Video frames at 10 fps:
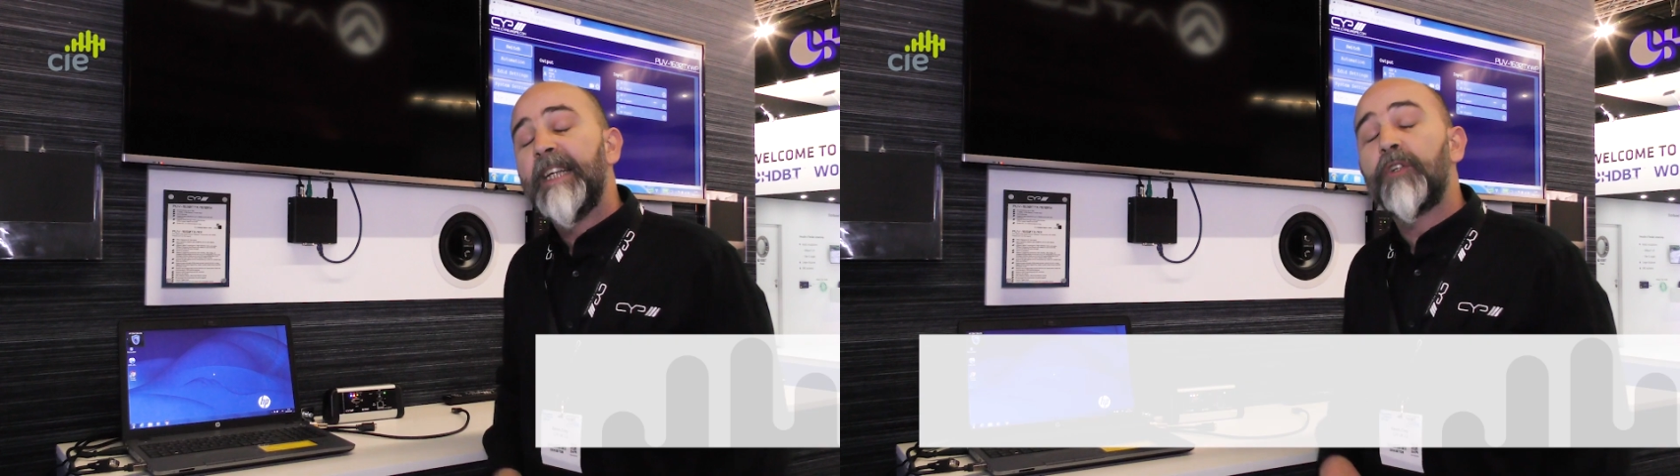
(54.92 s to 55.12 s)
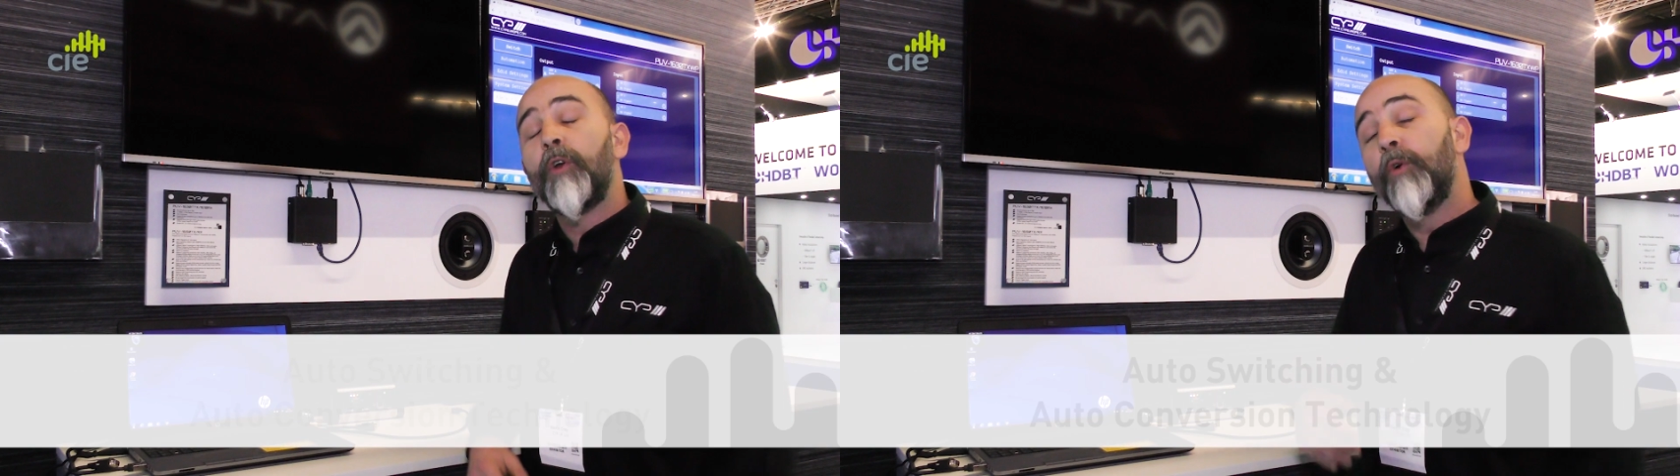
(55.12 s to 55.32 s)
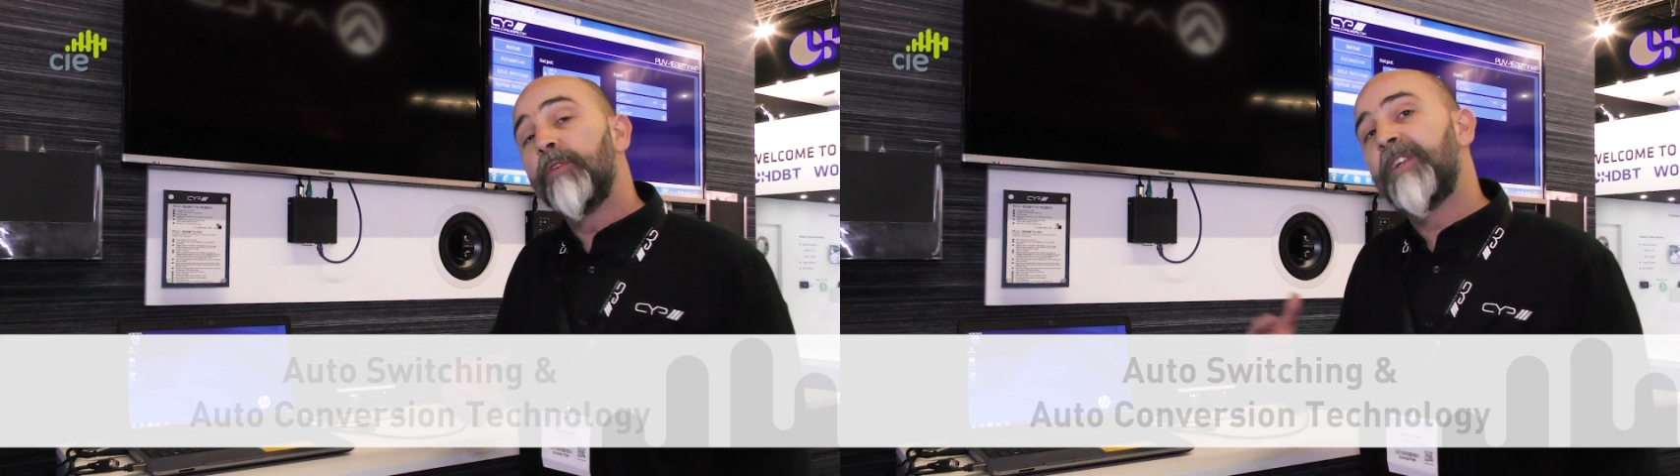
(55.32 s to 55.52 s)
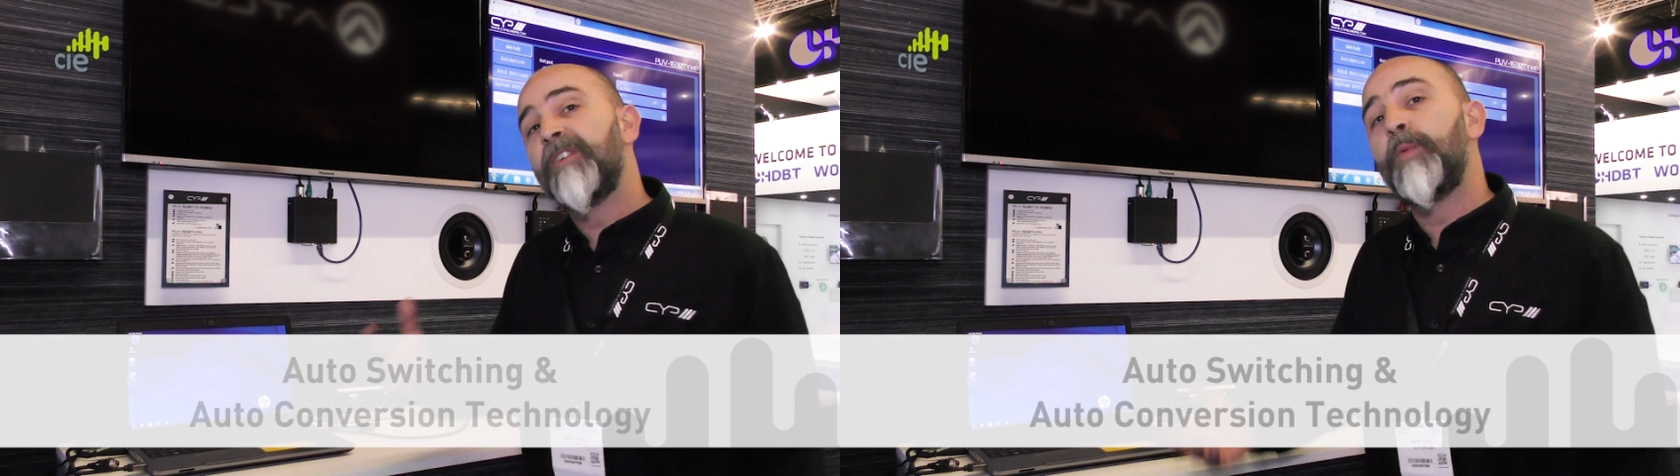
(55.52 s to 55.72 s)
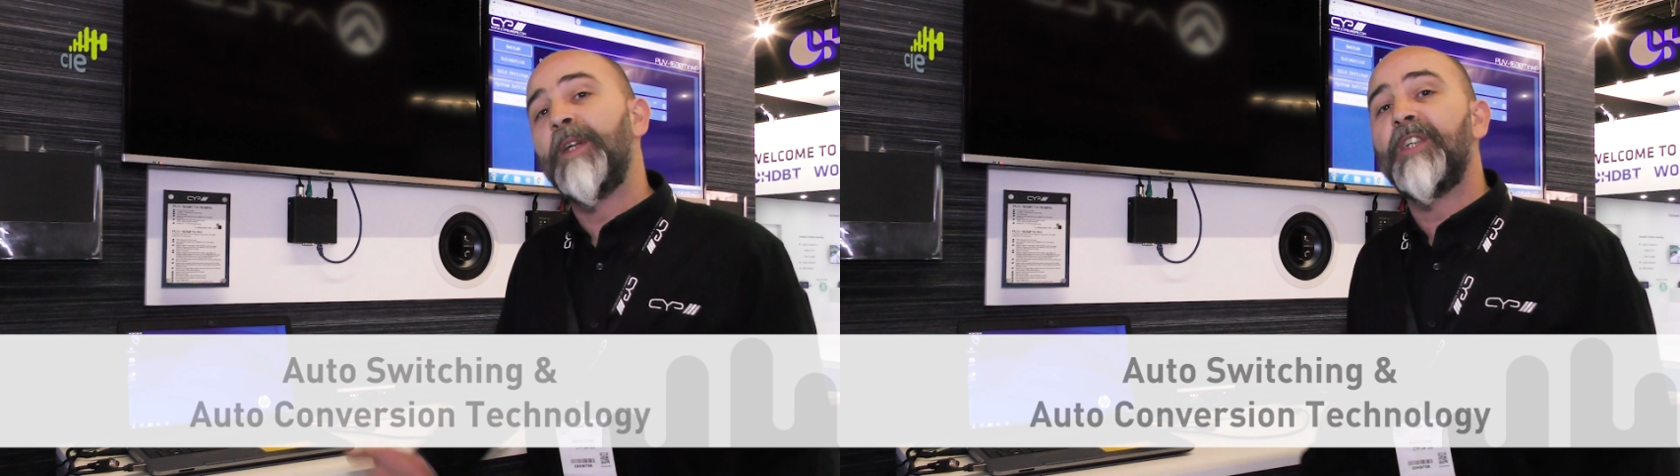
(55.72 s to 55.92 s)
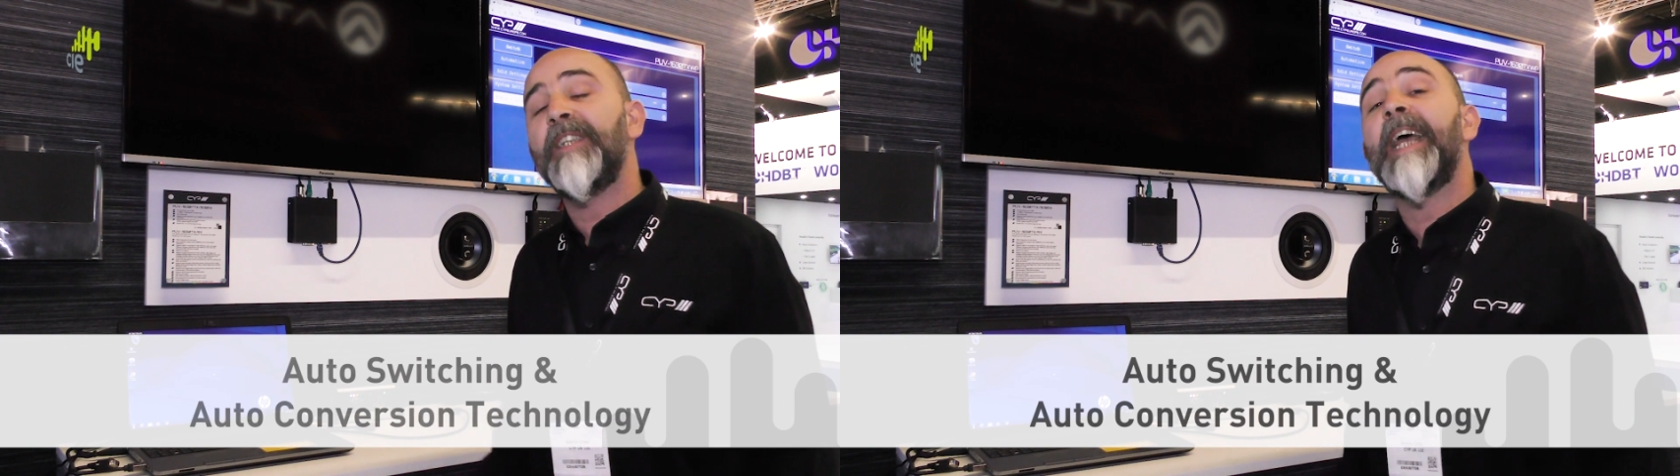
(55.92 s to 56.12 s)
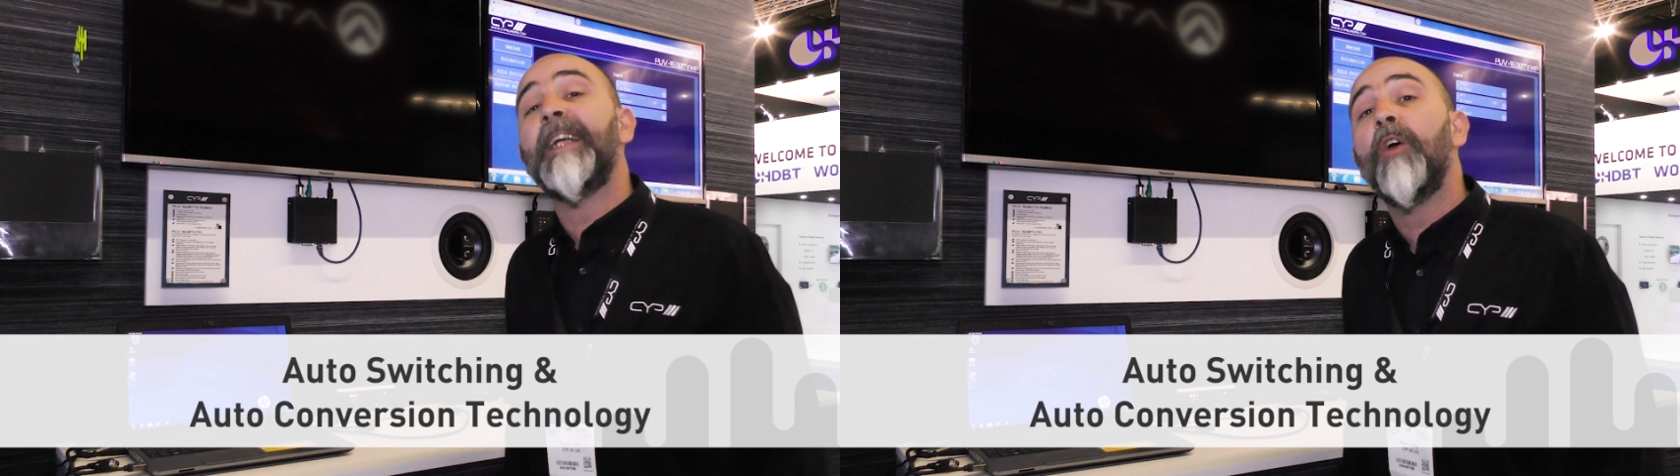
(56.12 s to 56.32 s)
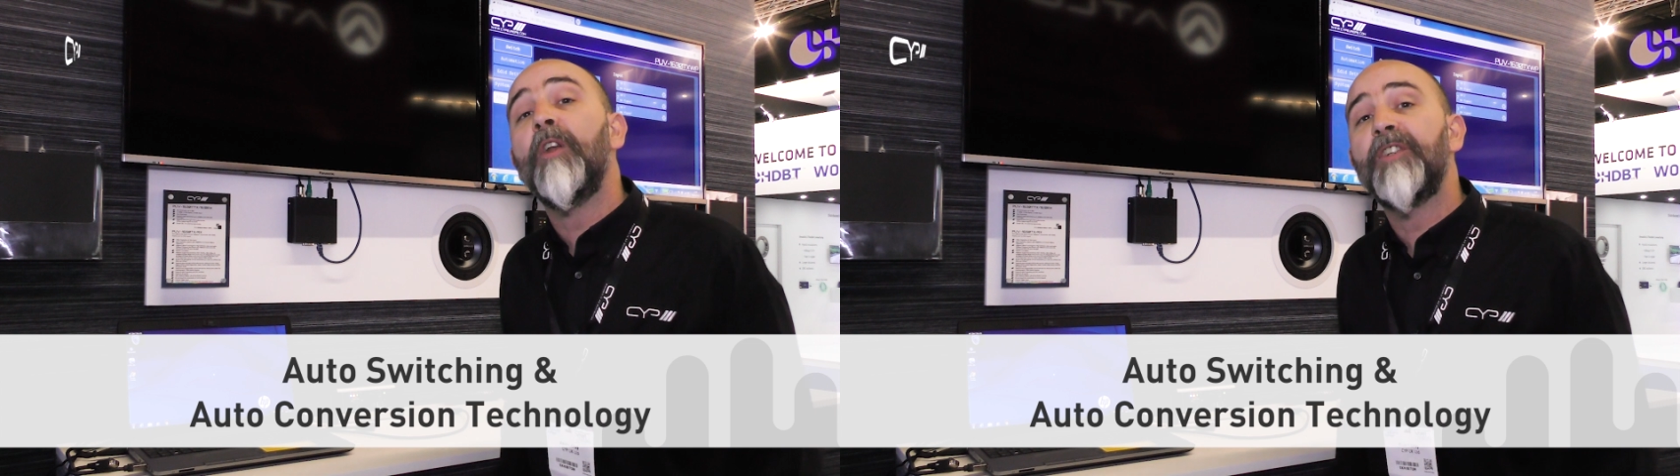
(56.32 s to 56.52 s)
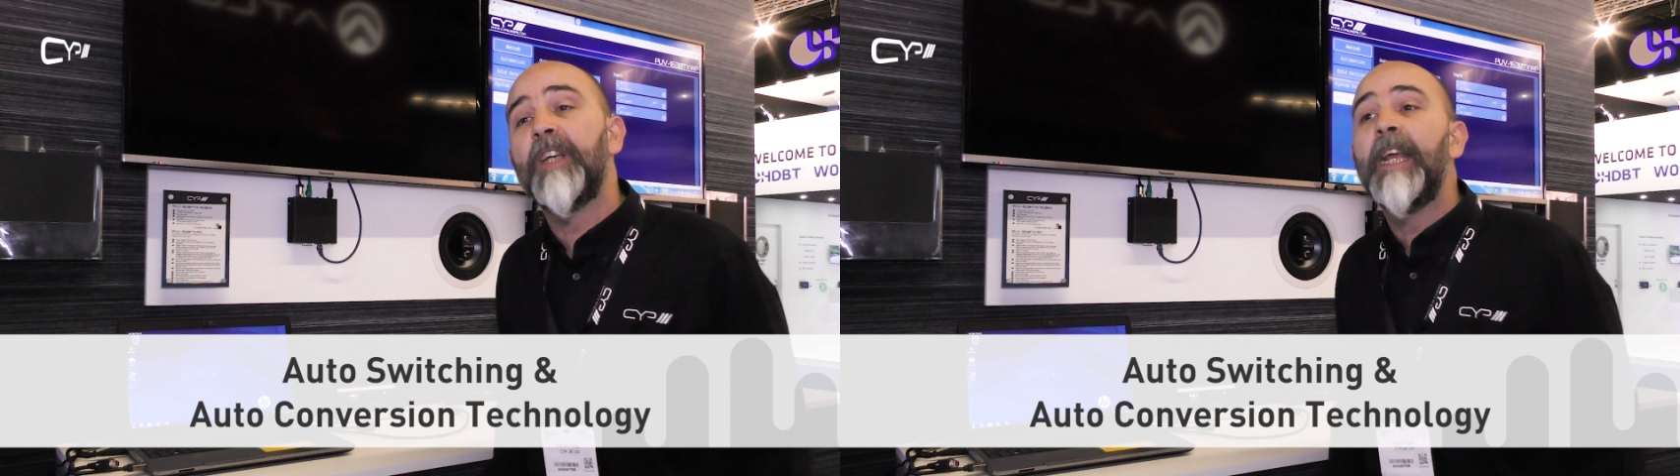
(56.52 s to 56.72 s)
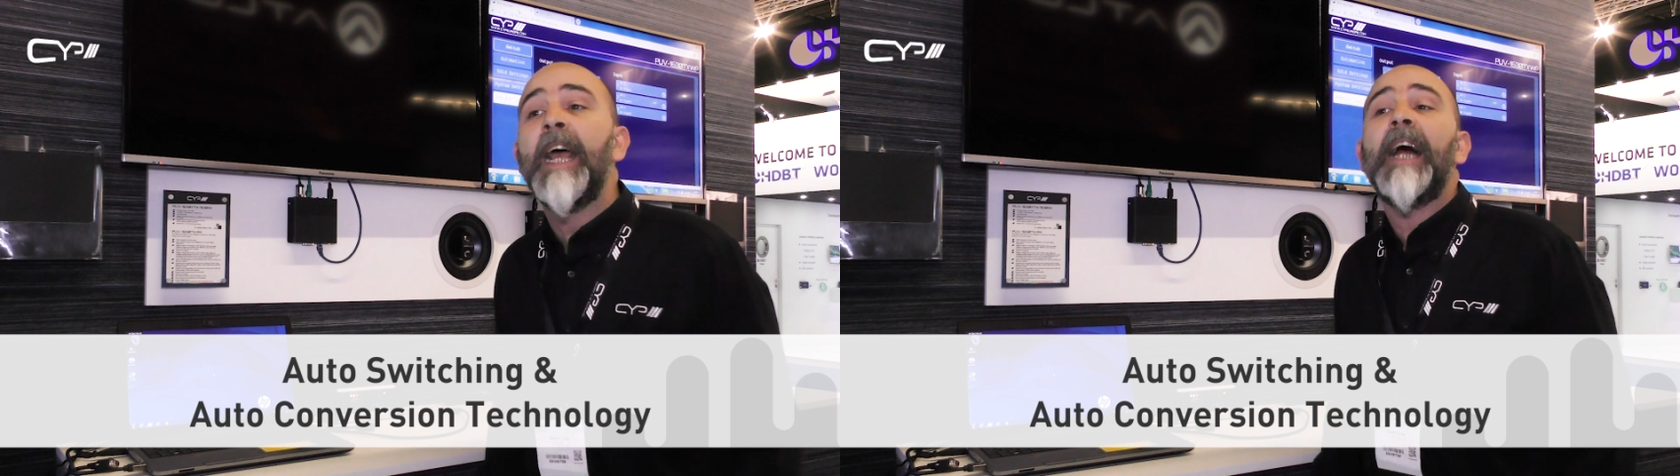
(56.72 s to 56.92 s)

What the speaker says: It's got auto switching technology